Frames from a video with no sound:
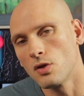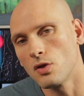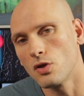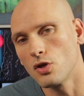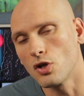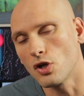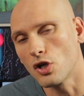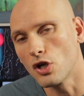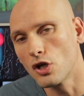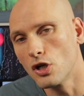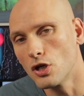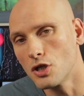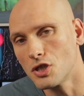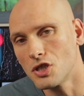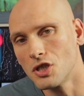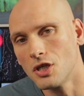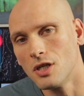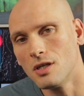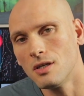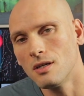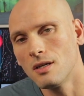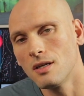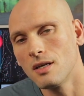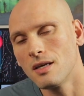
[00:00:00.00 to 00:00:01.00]
The
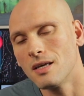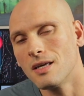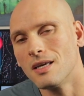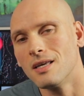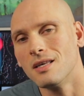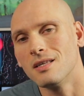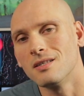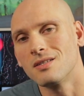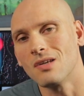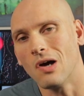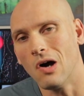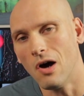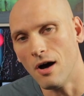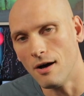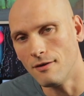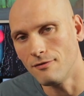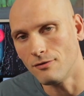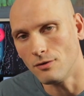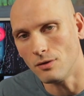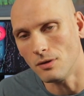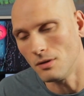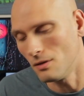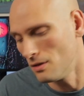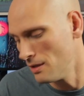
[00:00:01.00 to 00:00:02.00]
cushion is
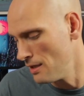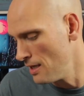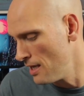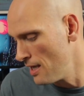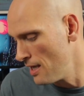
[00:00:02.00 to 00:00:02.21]
awful.